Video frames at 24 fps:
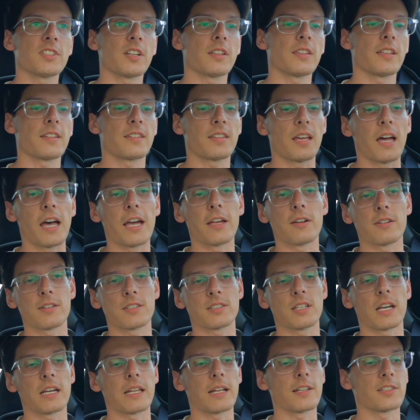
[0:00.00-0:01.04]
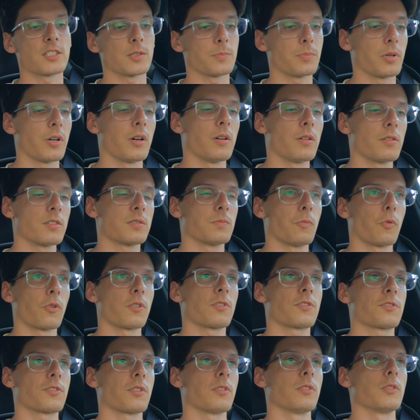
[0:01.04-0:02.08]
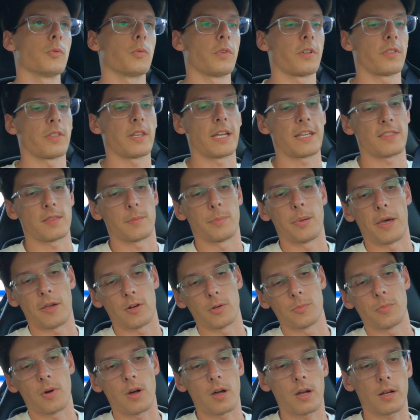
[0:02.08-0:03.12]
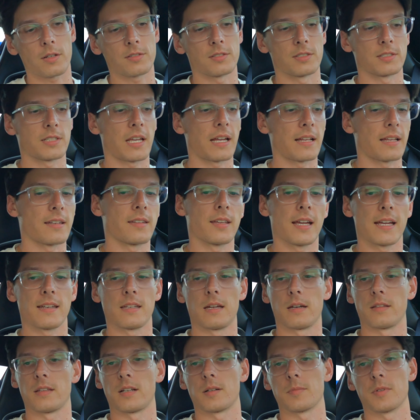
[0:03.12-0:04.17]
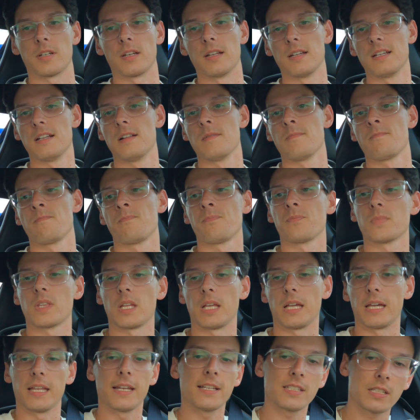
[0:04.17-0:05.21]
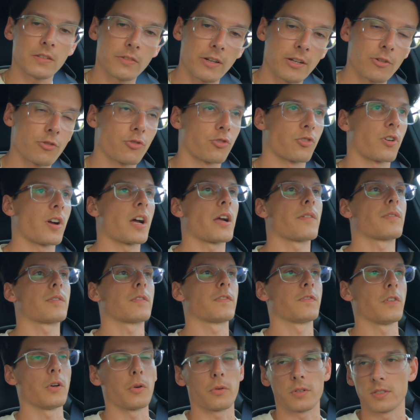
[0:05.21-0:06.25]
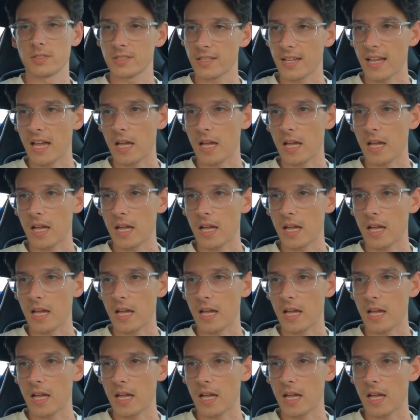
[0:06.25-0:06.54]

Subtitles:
is on the tighter side, I suppose, more so with like the pedal box. It's kind of tight down there, but it is a very driver-focused